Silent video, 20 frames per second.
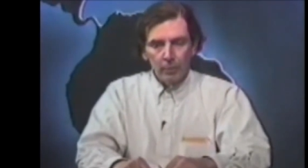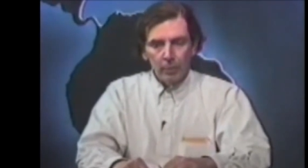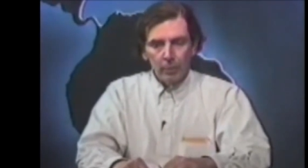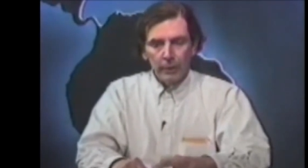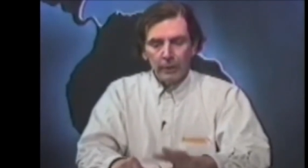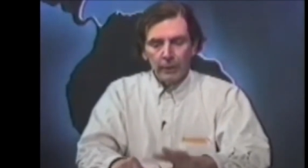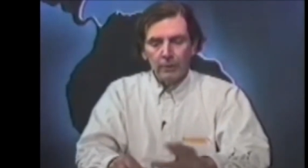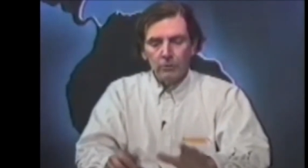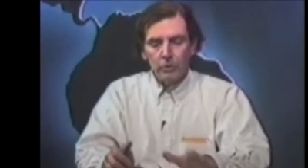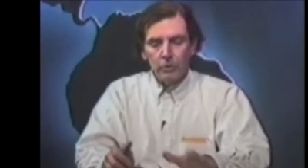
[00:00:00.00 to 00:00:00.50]

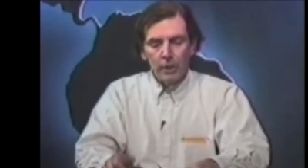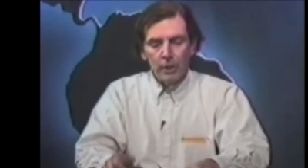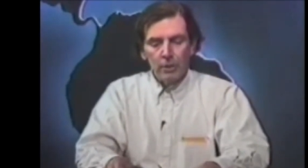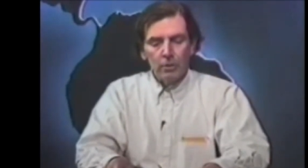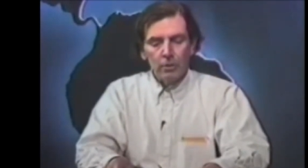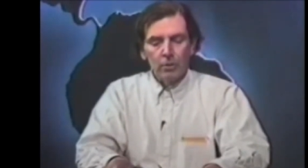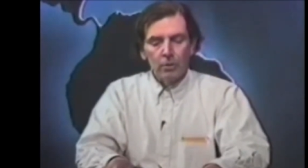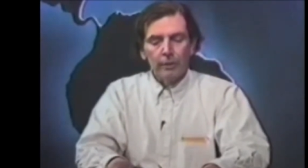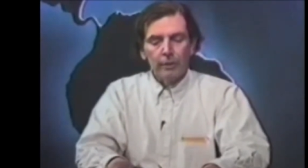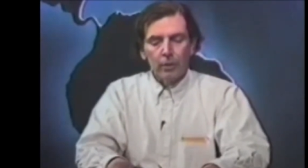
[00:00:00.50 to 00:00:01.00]
But in
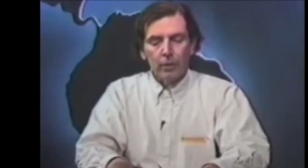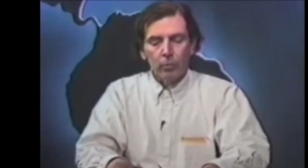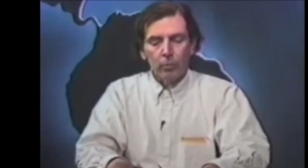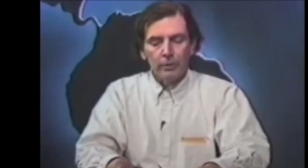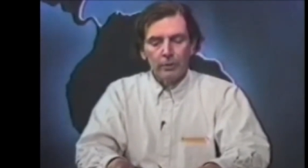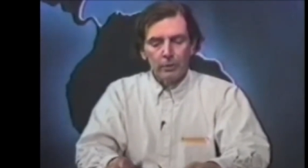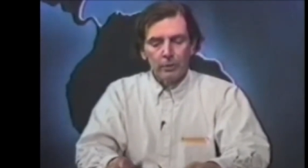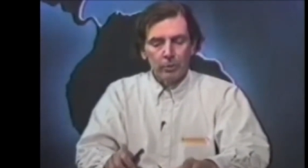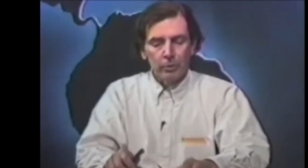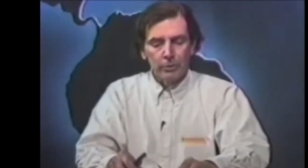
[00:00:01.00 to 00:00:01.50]
general, there
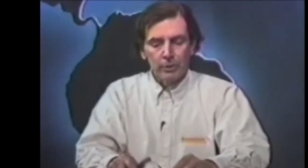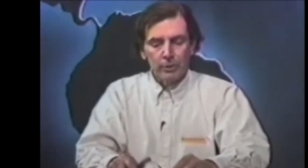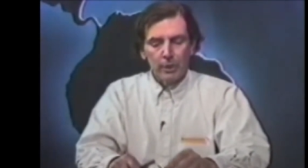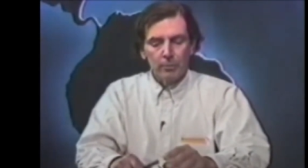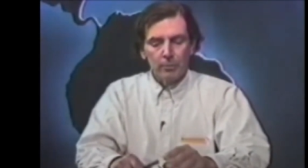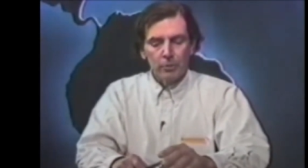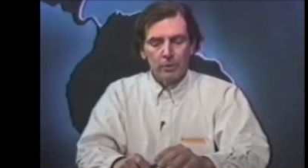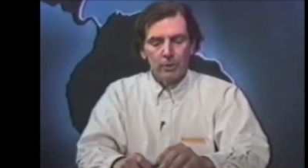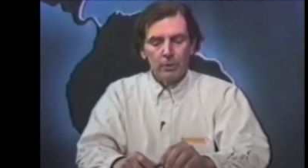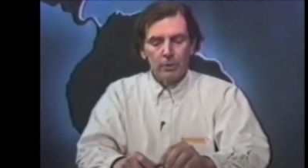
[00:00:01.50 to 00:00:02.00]
was a
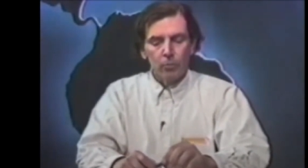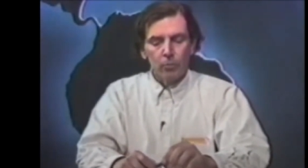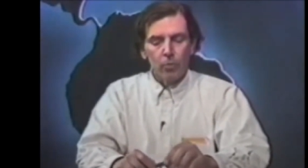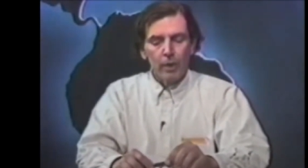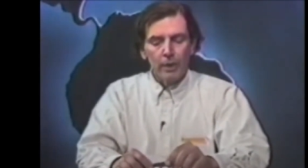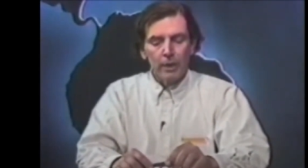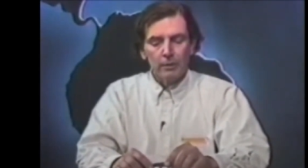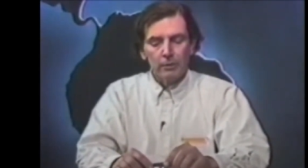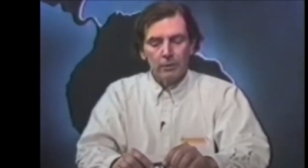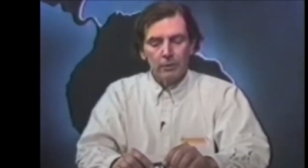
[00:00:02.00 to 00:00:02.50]
perception that
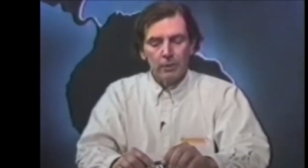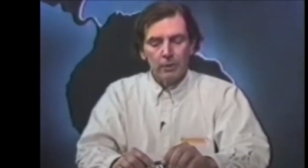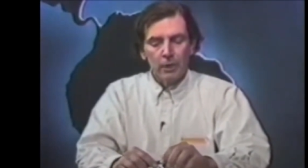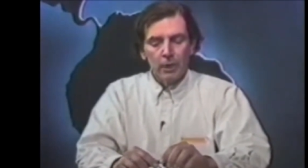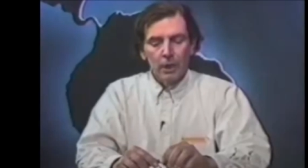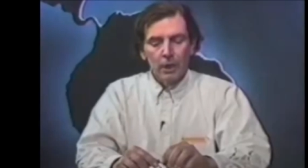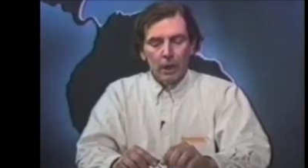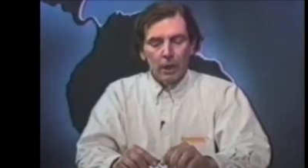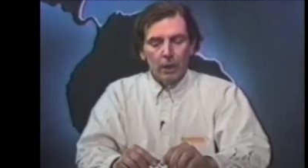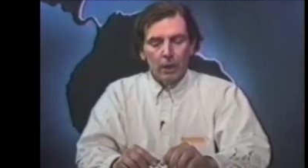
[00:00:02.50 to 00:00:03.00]
whites
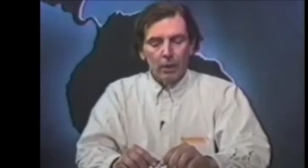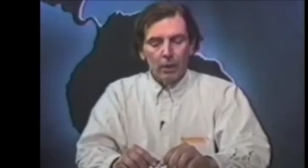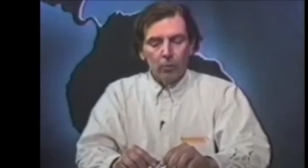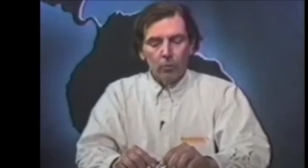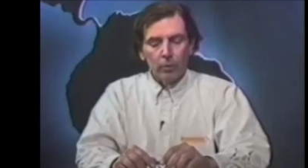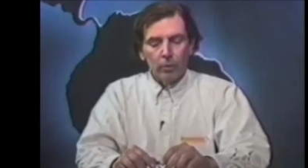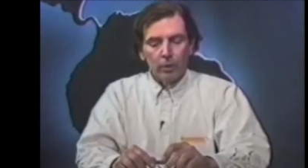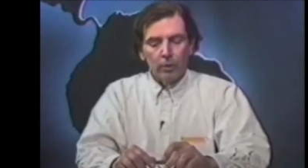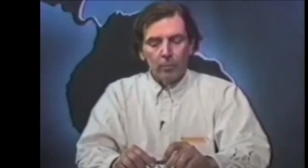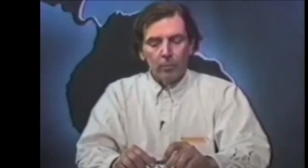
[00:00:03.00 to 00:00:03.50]

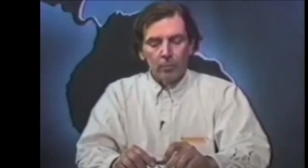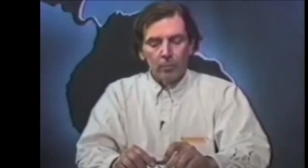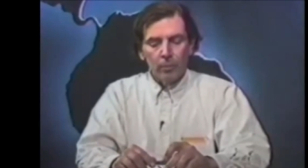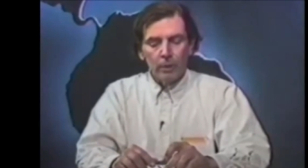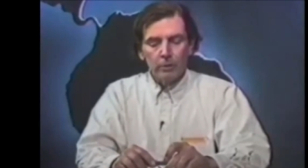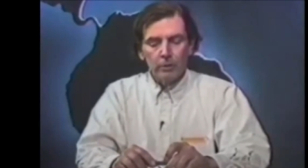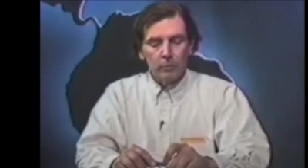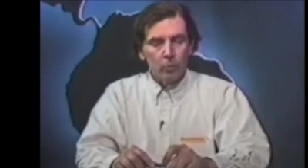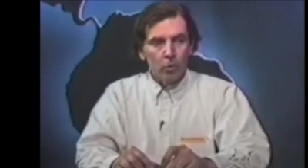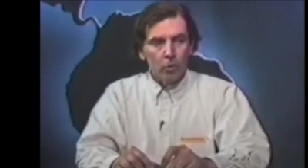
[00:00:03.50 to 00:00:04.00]
were
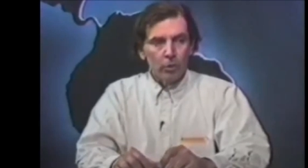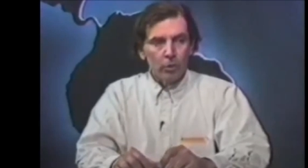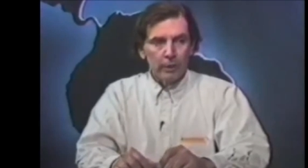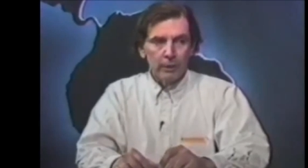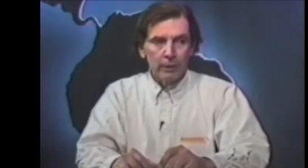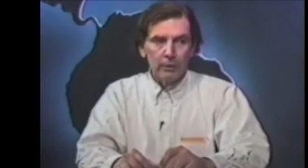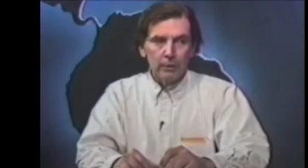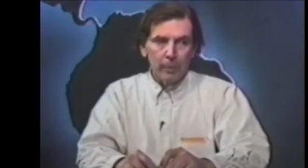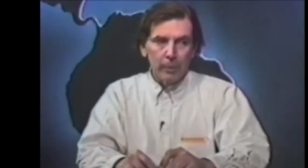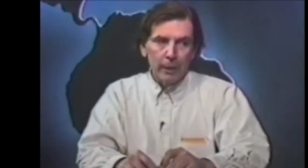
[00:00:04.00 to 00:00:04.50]
much
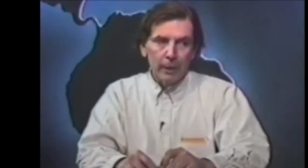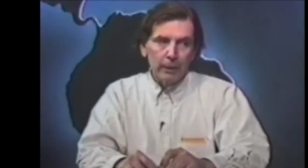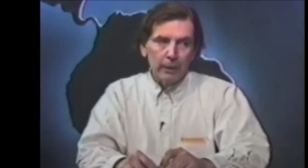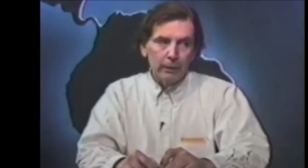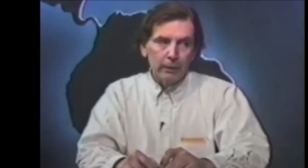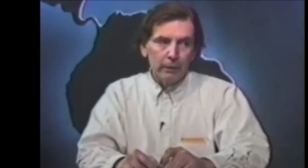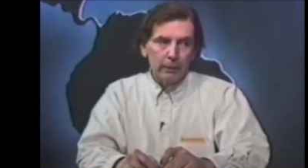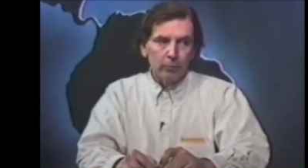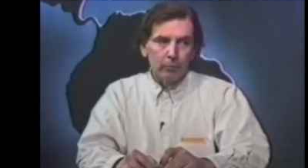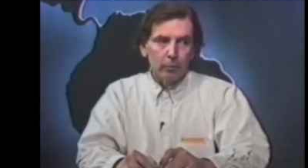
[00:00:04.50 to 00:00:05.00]
more
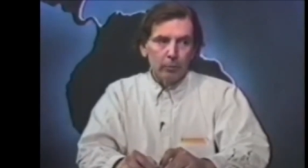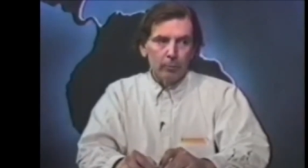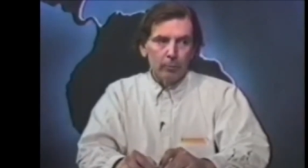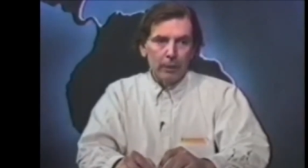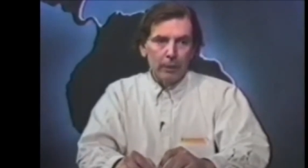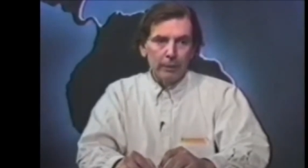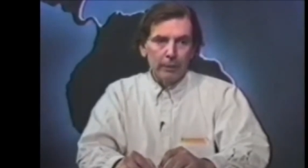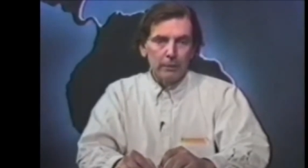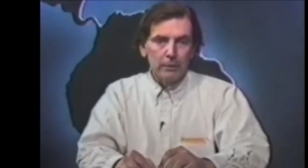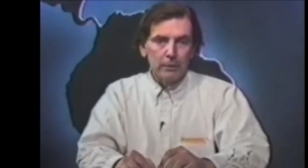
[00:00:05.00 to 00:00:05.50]
independent and
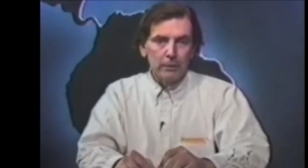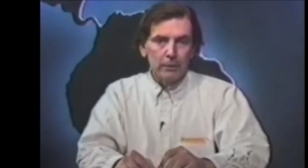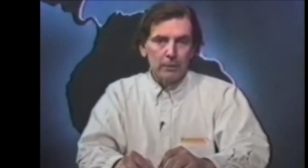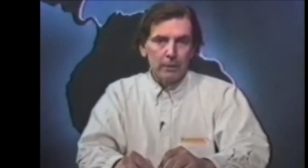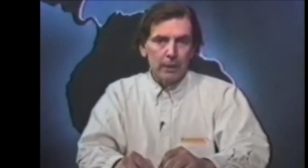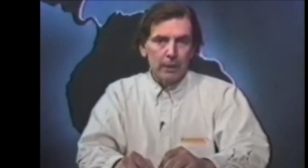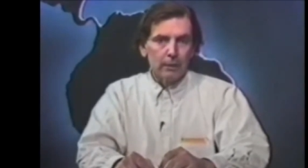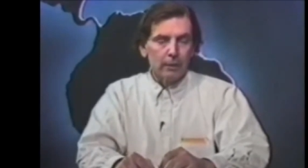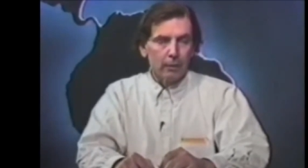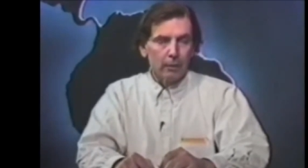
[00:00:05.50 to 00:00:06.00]
rebellious
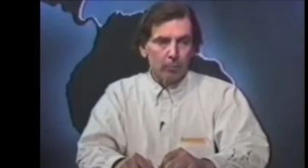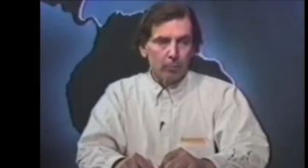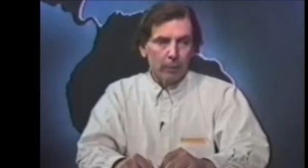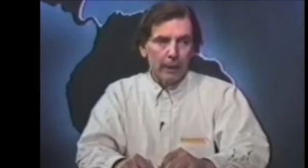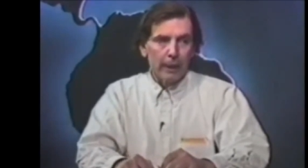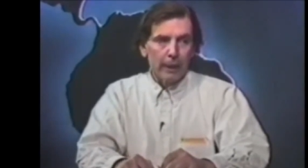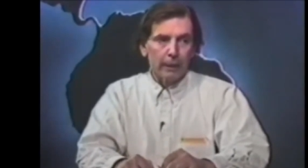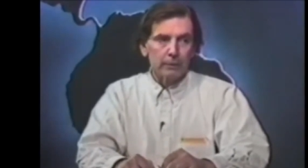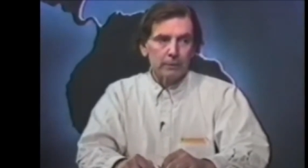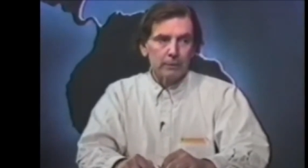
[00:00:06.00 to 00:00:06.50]
than the
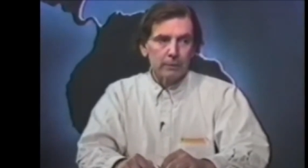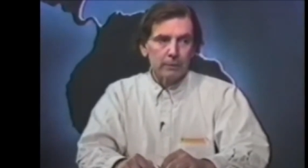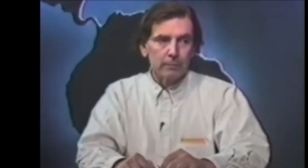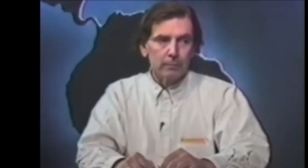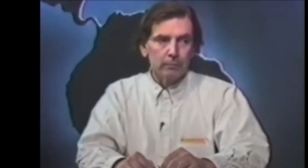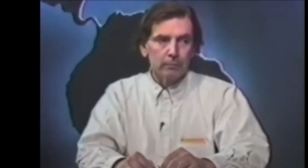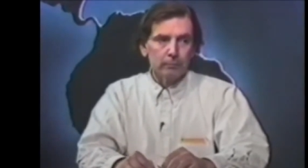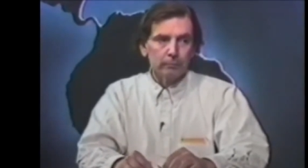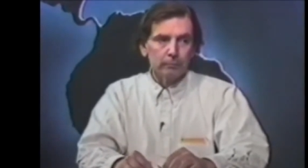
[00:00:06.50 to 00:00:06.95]
blacks.